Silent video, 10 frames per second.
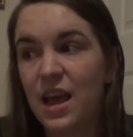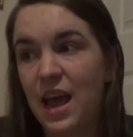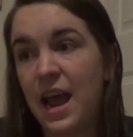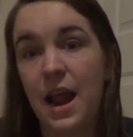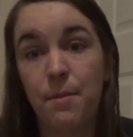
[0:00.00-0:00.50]

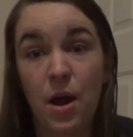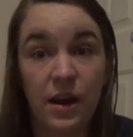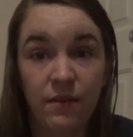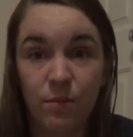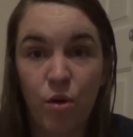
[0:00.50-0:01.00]
and I'm
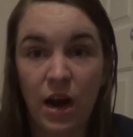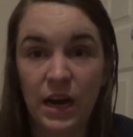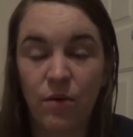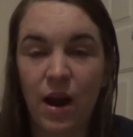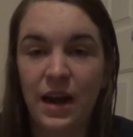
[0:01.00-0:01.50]
not even
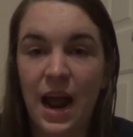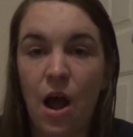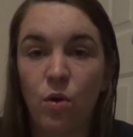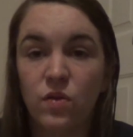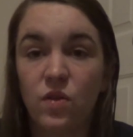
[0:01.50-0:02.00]
pregnant right
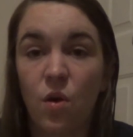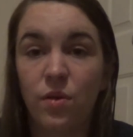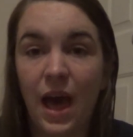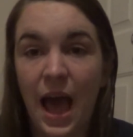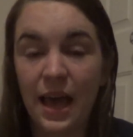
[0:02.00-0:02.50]
now, so
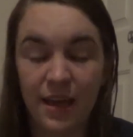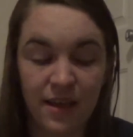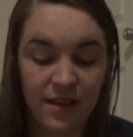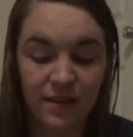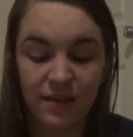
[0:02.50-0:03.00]
that
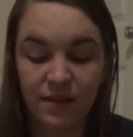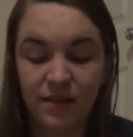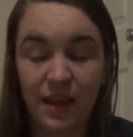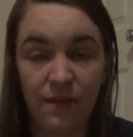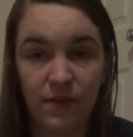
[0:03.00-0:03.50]
is
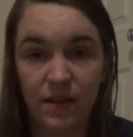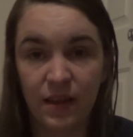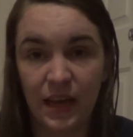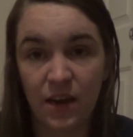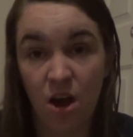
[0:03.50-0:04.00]

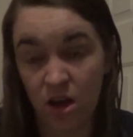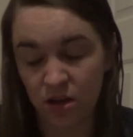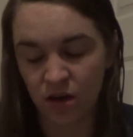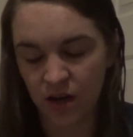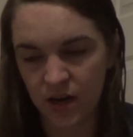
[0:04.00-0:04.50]
definitely not
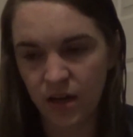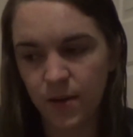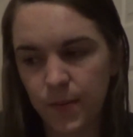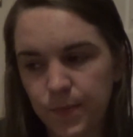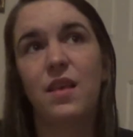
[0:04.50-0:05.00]
good.
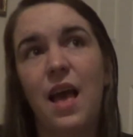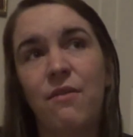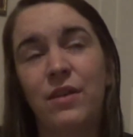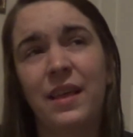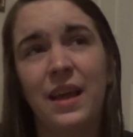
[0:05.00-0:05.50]

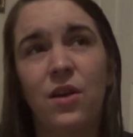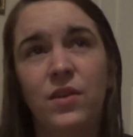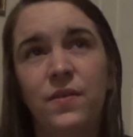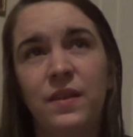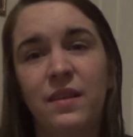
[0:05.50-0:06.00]
Everything
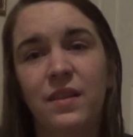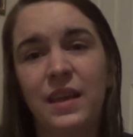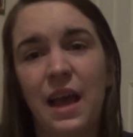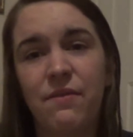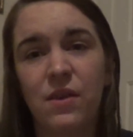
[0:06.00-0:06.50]
else
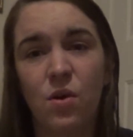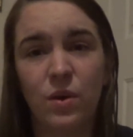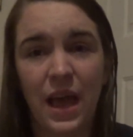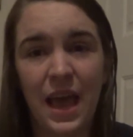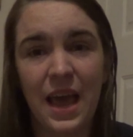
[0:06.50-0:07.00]
physically, I feel
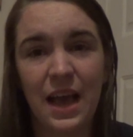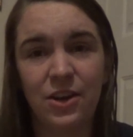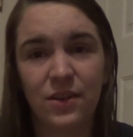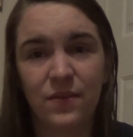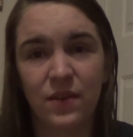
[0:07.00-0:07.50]
okay. I
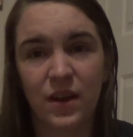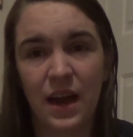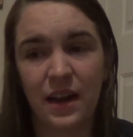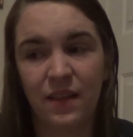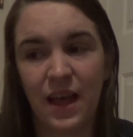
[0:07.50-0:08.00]
just feel
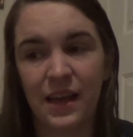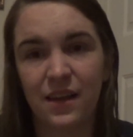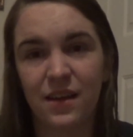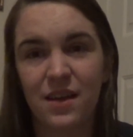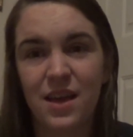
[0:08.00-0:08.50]
kind of like
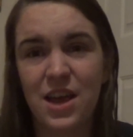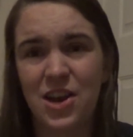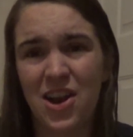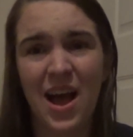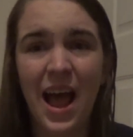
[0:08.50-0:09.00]

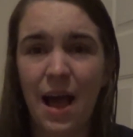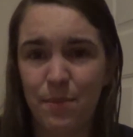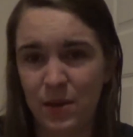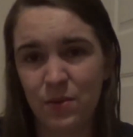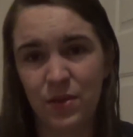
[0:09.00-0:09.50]
not
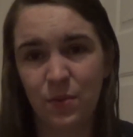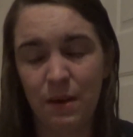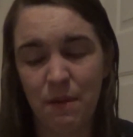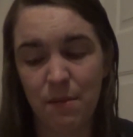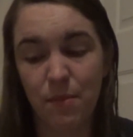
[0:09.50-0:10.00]
happy with the way
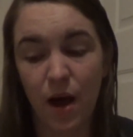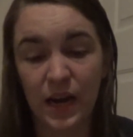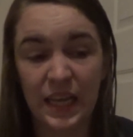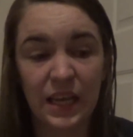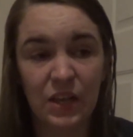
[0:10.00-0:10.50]
my
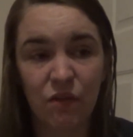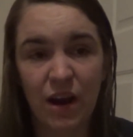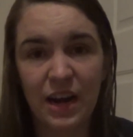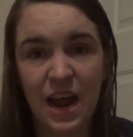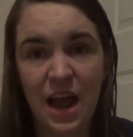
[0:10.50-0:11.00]
body is
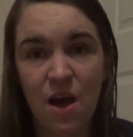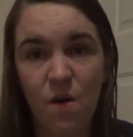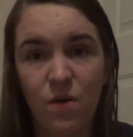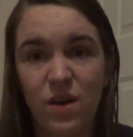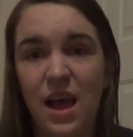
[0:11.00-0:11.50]
right
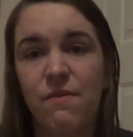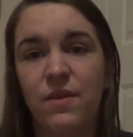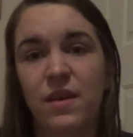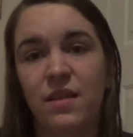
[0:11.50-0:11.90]
now. I feel